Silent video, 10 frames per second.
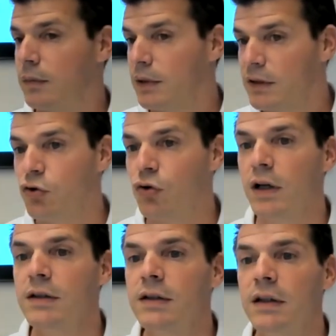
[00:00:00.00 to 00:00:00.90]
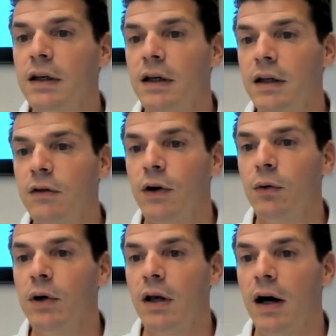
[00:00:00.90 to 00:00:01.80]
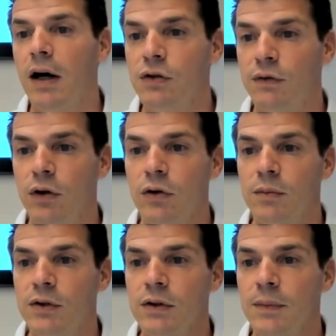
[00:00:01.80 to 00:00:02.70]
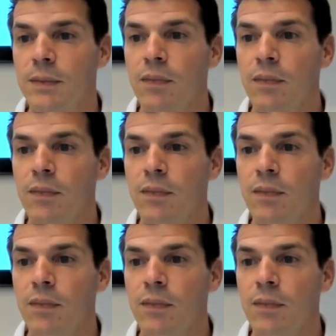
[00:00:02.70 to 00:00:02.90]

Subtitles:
these drills in very large volumes.